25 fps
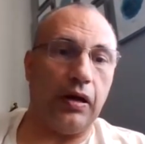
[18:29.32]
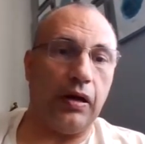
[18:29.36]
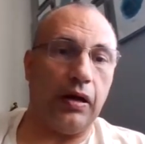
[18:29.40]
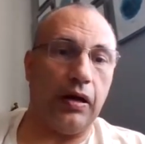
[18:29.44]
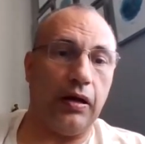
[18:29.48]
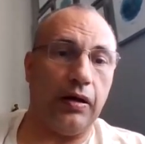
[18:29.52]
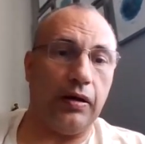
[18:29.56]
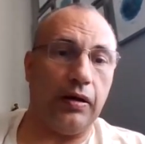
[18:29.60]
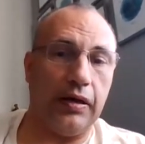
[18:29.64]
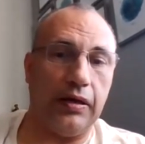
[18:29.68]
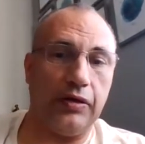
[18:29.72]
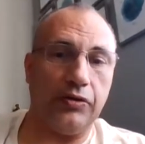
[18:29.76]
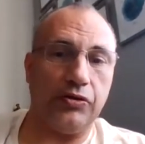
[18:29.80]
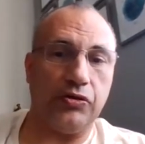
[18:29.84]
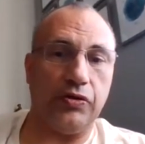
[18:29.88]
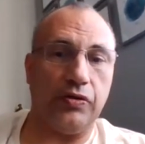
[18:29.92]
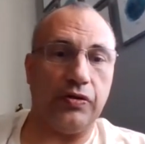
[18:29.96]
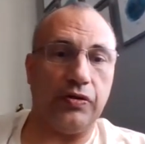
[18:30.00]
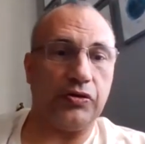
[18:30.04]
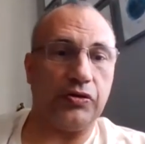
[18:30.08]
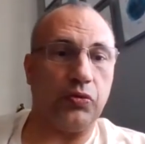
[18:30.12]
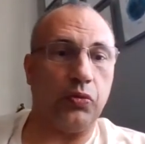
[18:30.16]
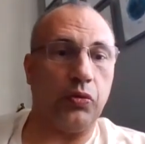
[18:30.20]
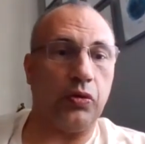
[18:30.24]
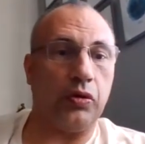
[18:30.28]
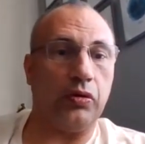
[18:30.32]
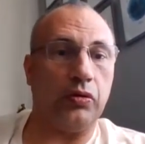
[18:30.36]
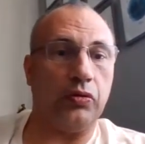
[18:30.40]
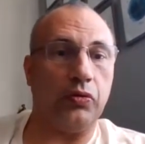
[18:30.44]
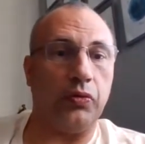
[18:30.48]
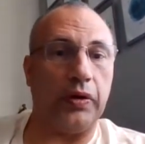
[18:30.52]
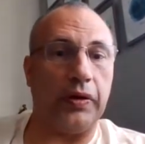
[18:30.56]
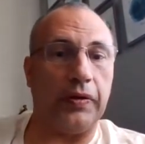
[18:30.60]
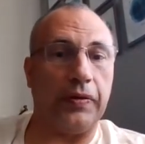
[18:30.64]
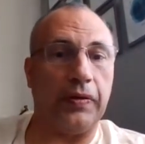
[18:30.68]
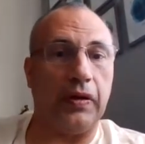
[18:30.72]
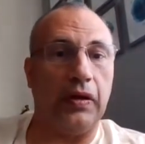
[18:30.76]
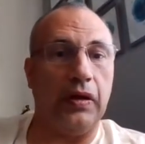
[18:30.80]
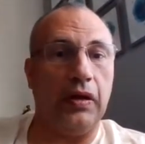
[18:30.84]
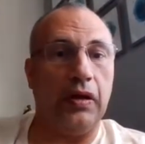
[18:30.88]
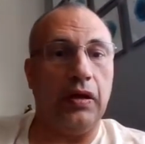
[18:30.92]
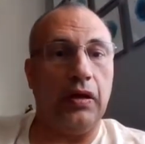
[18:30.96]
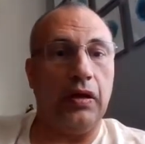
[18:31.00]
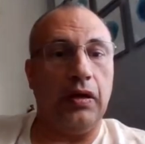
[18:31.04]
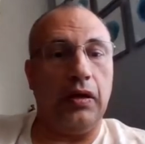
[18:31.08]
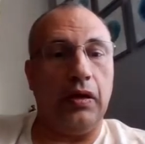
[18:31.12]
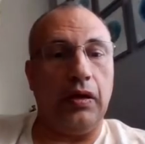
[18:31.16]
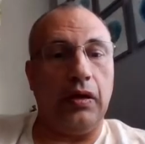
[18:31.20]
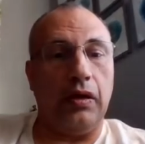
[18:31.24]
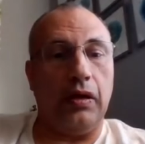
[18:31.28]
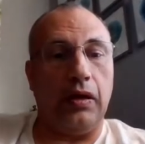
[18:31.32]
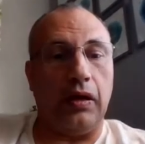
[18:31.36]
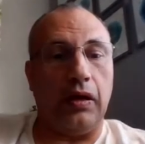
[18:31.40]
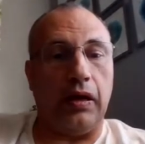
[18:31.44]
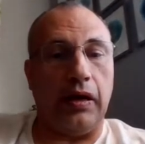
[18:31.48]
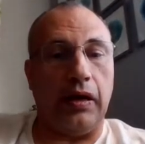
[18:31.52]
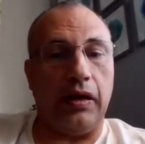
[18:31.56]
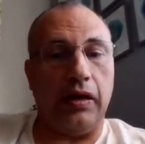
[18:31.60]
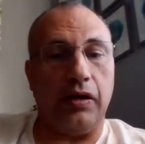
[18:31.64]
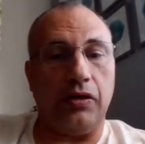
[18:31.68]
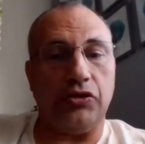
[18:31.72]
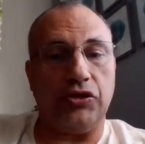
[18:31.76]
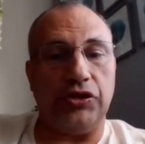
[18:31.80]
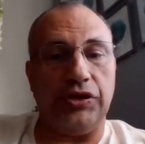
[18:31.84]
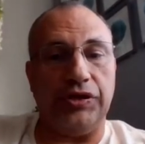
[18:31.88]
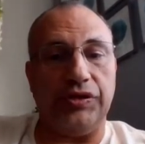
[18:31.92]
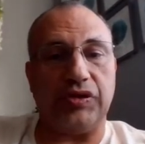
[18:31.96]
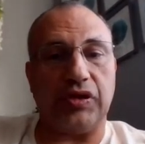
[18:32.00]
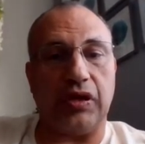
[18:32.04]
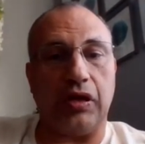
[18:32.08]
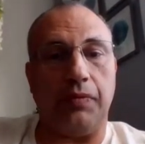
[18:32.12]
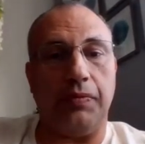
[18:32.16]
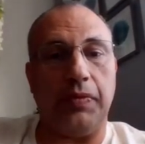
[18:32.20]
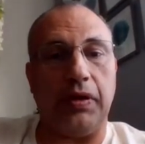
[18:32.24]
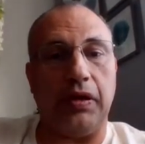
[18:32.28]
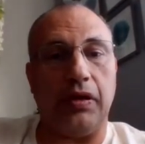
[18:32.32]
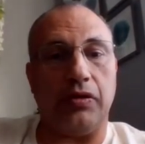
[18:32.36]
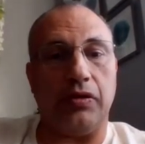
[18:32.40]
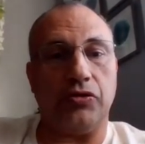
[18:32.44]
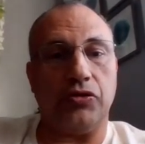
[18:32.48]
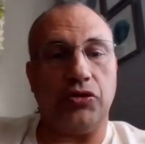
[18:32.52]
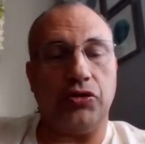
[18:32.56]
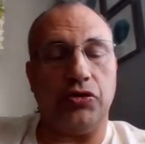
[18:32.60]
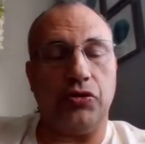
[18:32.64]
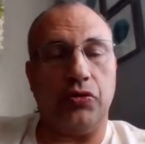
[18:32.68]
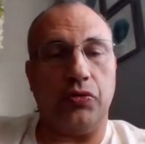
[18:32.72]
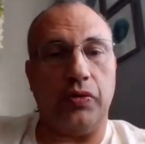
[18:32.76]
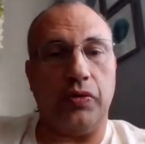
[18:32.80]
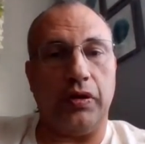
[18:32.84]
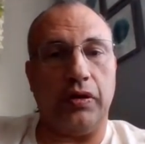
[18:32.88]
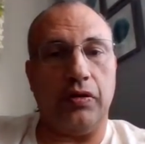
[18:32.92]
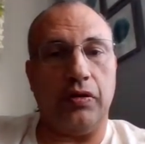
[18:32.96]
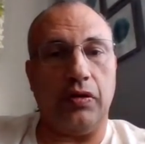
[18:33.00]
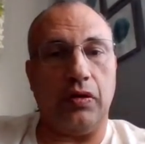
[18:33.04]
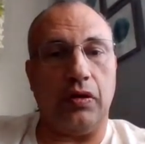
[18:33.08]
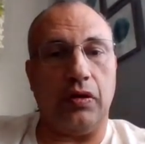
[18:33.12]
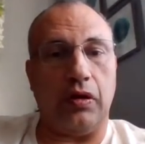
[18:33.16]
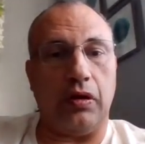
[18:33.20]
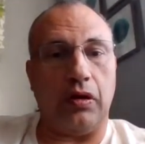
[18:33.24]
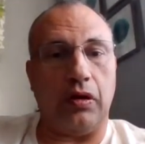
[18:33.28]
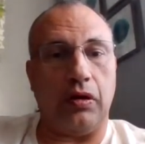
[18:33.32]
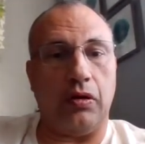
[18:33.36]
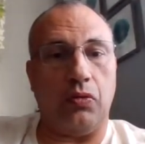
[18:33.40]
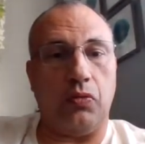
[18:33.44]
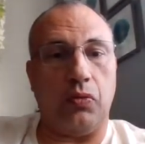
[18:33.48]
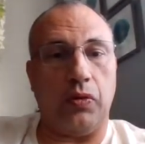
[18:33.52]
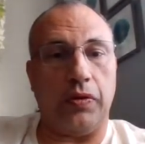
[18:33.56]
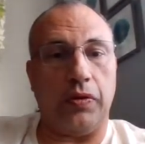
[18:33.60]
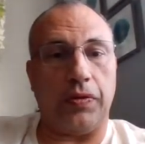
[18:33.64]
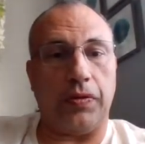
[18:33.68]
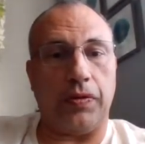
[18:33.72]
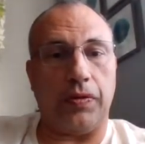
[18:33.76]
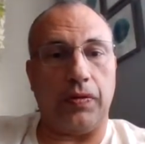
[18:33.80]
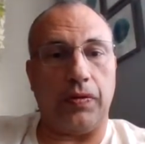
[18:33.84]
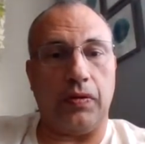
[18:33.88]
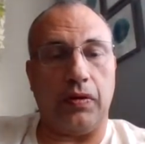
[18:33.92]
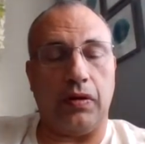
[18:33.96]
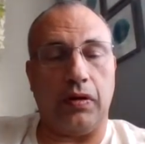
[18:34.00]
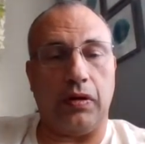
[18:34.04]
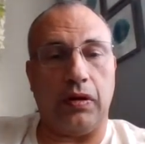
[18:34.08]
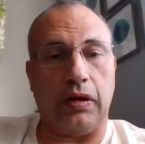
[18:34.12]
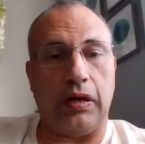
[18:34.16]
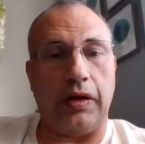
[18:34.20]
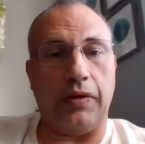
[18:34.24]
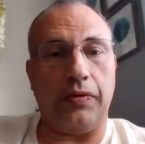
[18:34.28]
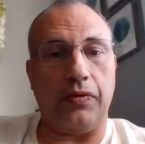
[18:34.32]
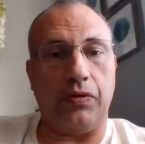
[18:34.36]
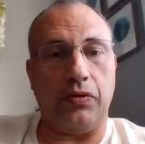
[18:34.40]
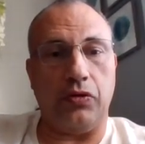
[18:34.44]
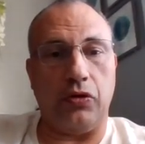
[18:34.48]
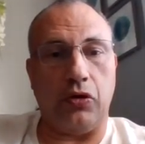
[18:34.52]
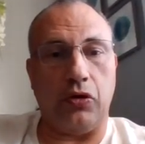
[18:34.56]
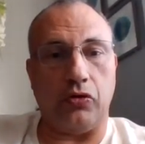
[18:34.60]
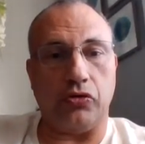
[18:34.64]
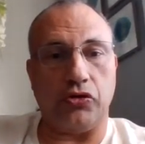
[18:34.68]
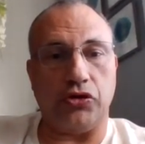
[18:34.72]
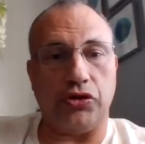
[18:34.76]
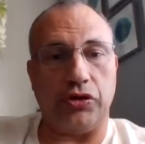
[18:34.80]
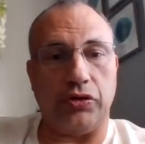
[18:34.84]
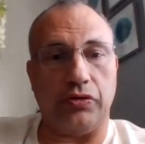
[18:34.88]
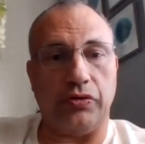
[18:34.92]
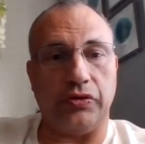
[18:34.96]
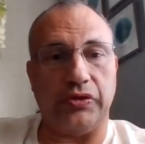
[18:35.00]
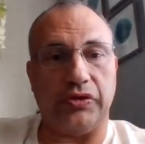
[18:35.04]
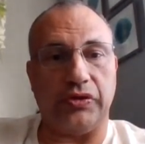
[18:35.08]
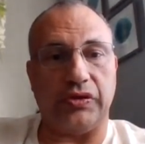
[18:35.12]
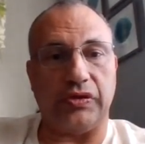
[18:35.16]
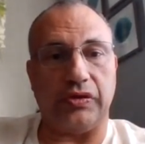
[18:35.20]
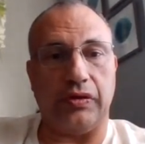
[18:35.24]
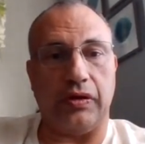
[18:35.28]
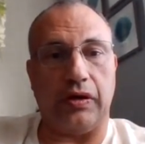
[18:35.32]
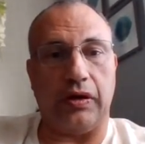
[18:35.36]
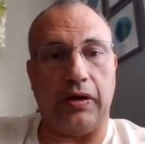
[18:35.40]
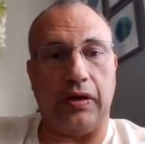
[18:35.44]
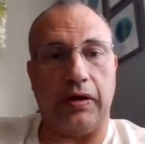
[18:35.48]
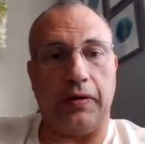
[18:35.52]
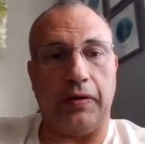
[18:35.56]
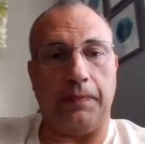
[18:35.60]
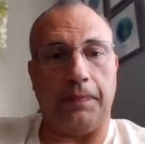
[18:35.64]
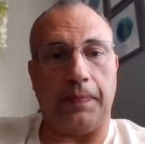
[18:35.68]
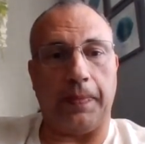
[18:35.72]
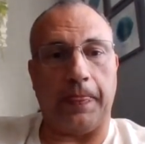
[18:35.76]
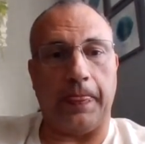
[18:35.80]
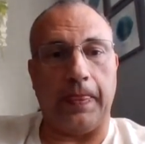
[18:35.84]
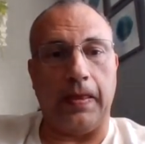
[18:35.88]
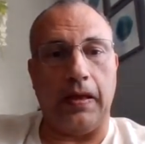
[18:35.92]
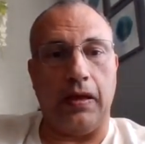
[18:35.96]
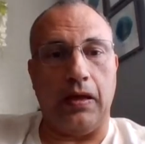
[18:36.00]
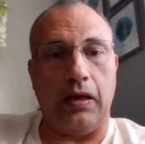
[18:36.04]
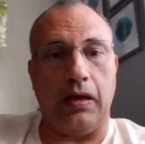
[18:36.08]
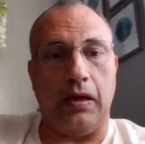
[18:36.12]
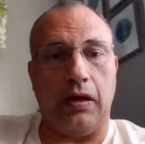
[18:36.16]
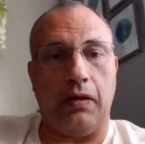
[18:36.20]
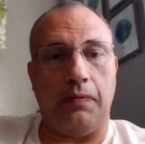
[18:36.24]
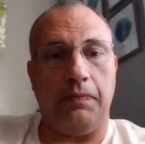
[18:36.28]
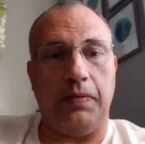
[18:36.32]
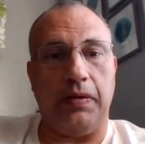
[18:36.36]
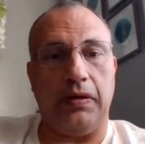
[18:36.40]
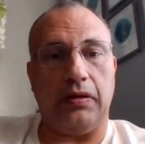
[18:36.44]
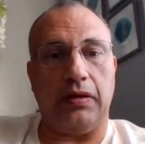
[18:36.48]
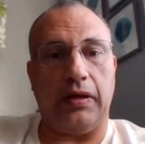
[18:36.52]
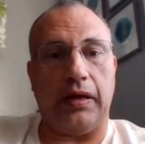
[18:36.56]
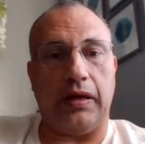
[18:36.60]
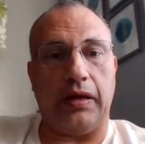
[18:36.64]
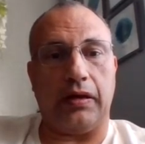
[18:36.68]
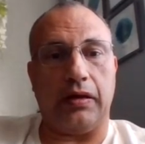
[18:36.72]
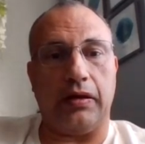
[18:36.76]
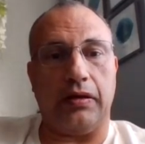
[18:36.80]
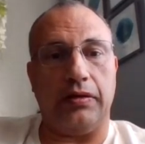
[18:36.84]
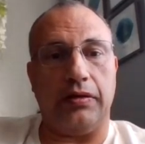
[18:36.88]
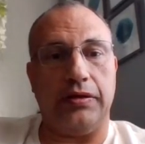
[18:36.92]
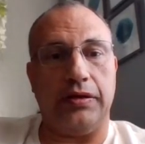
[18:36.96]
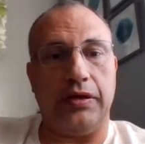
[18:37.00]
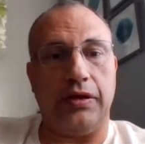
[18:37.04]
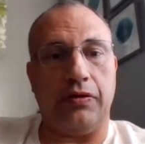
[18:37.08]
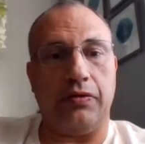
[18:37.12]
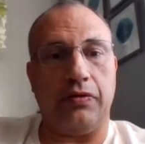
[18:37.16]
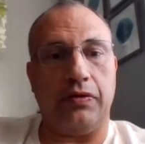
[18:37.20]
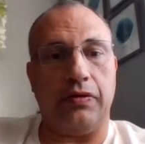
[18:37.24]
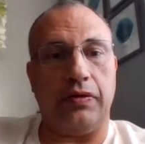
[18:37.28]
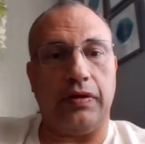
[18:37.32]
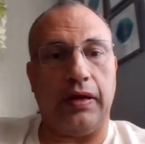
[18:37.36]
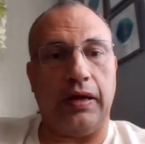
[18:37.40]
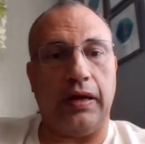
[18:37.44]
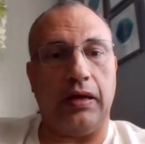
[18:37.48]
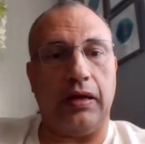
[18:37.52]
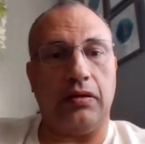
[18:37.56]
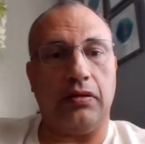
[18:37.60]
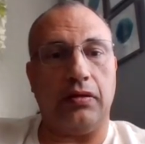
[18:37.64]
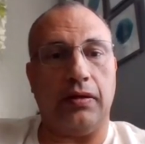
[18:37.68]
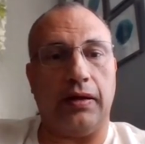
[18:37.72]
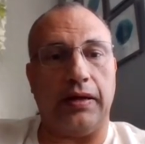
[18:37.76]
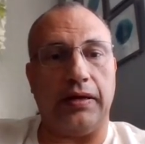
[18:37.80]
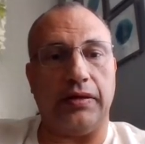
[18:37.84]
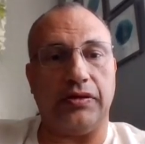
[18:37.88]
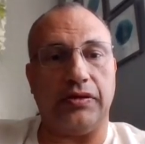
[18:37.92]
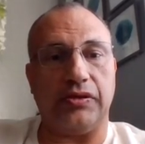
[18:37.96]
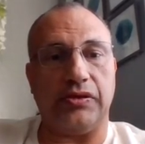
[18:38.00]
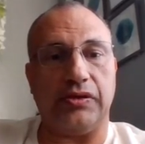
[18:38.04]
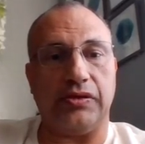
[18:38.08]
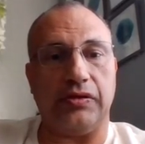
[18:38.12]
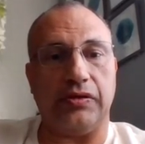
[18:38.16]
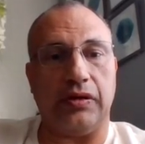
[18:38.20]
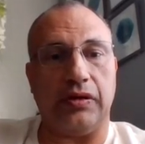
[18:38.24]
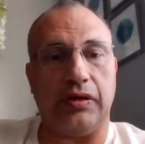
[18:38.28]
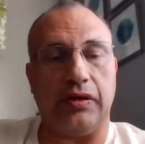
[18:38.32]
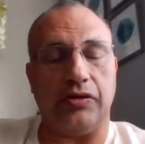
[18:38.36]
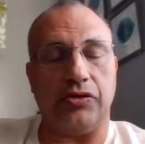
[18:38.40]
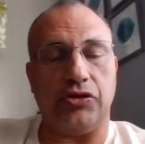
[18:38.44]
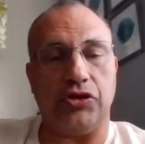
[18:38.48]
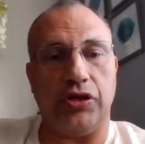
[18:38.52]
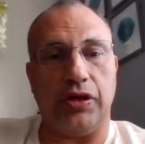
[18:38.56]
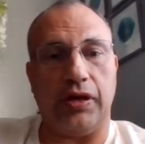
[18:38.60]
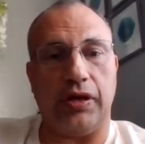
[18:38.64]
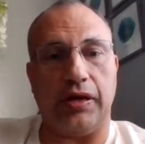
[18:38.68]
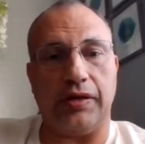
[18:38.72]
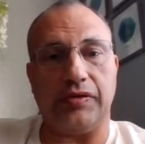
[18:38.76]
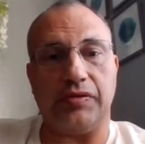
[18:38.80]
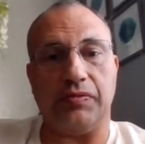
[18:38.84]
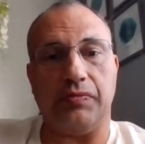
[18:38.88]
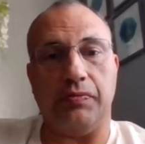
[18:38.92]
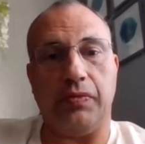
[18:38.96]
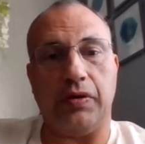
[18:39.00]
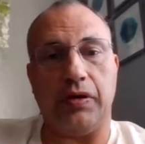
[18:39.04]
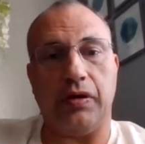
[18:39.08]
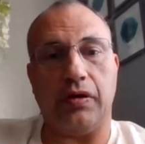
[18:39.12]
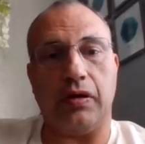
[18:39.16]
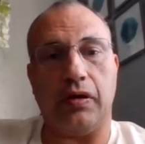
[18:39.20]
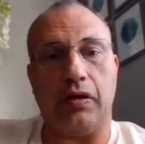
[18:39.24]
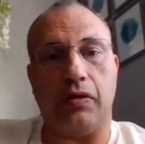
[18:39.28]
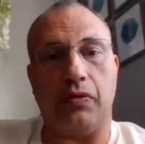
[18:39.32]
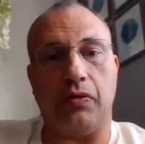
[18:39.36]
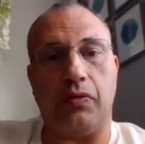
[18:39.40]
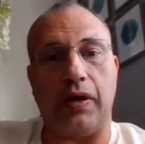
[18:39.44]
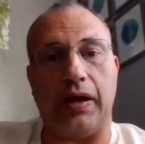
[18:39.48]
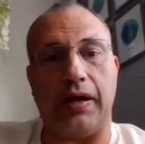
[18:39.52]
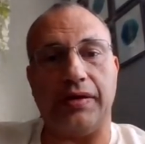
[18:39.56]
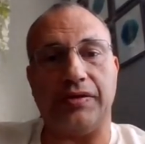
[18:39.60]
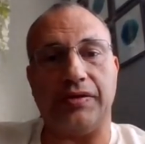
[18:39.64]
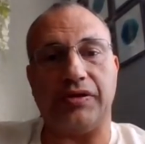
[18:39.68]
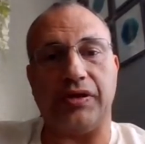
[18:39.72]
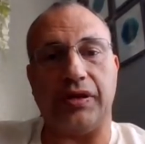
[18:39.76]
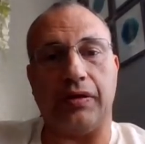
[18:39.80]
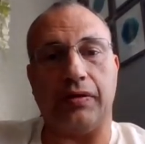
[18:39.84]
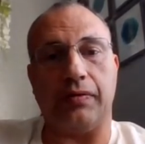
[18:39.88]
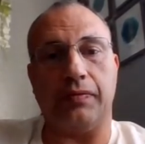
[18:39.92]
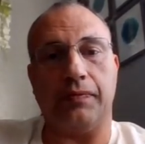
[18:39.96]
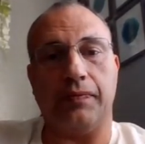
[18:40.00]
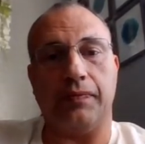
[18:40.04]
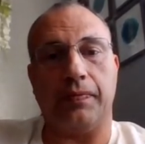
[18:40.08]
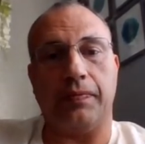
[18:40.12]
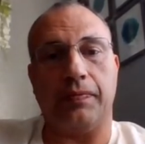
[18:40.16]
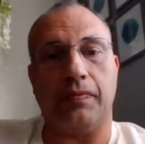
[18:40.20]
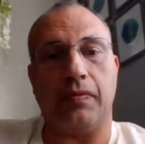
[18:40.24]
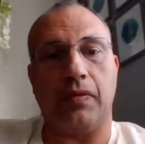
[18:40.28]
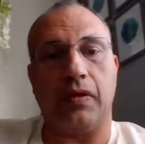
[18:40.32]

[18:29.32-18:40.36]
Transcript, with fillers: uh, into this world with. Uh, she's coming into it uh, with uh, other notions. Um, a bit like a deer in the headlights. Uh, she has Mriga rising,